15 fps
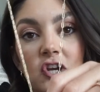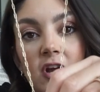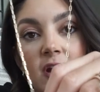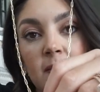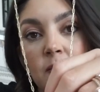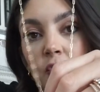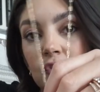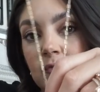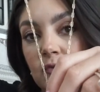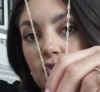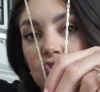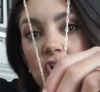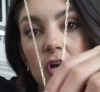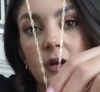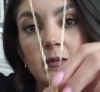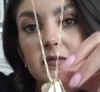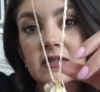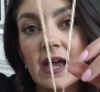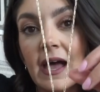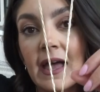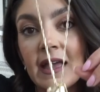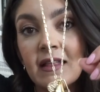charm, multiple charms.
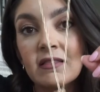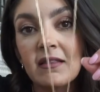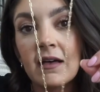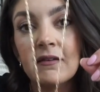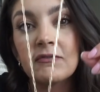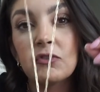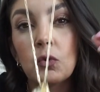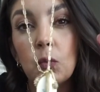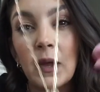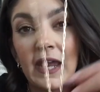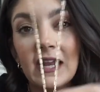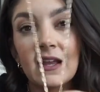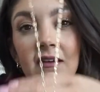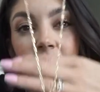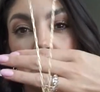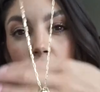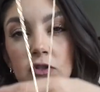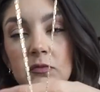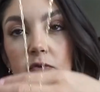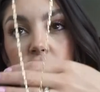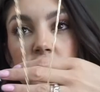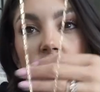I love the weight of
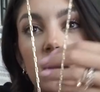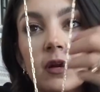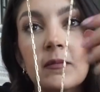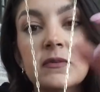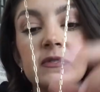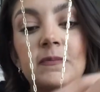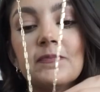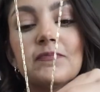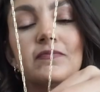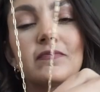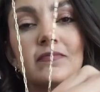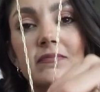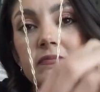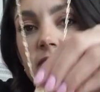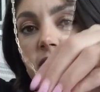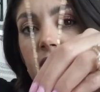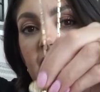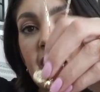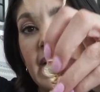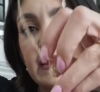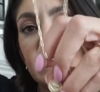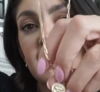multiple charms.
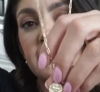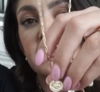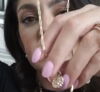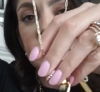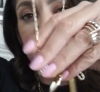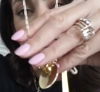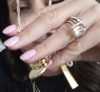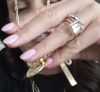I love the